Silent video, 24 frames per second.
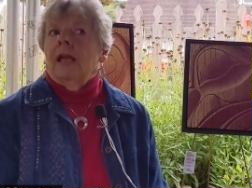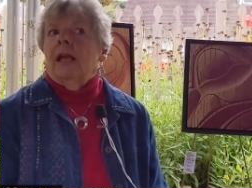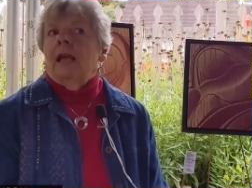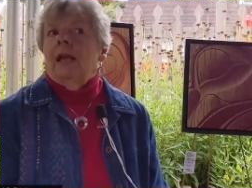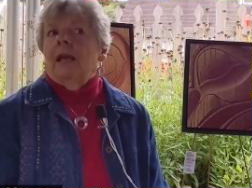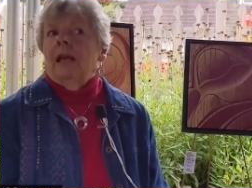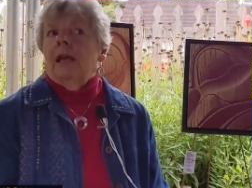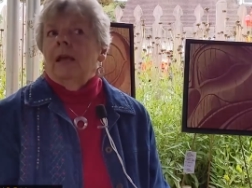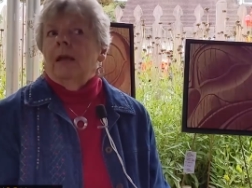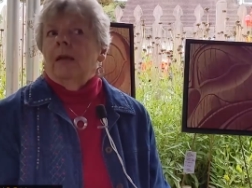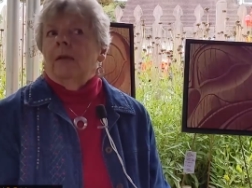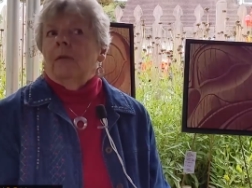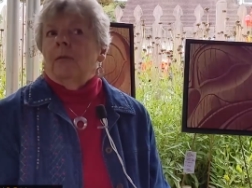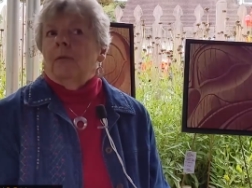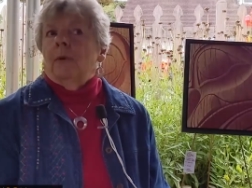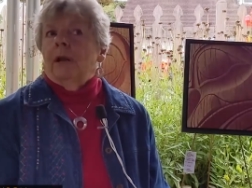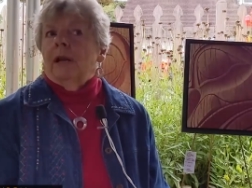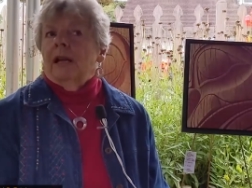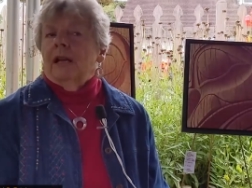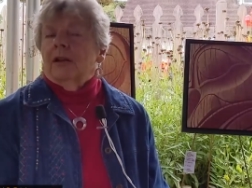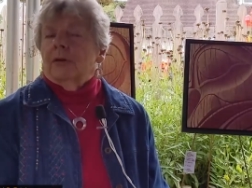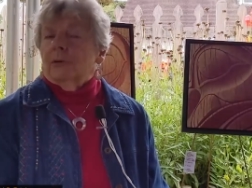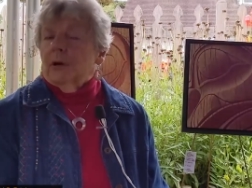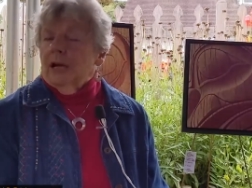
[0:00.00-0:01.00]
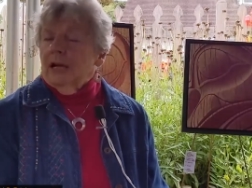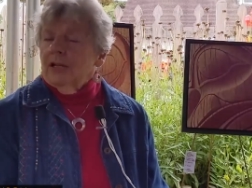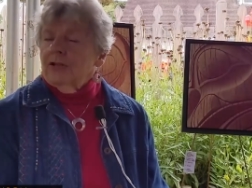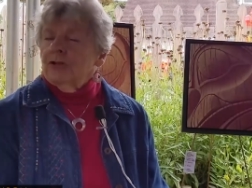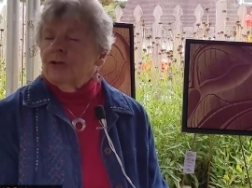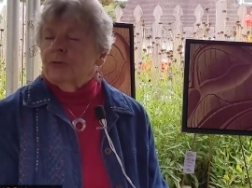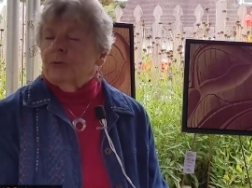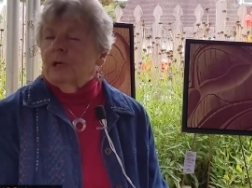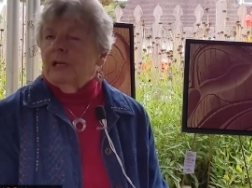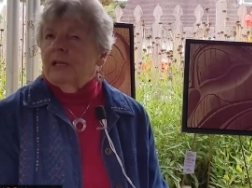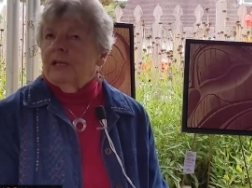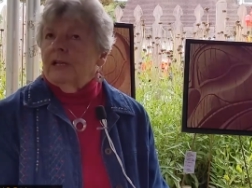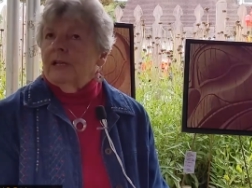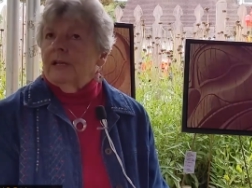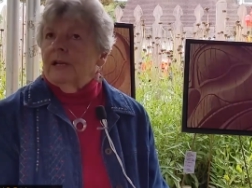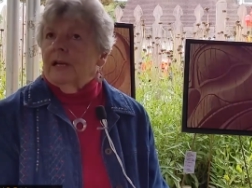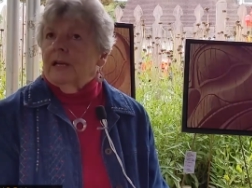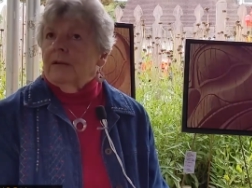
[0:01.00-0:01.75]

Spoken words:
when I graduated,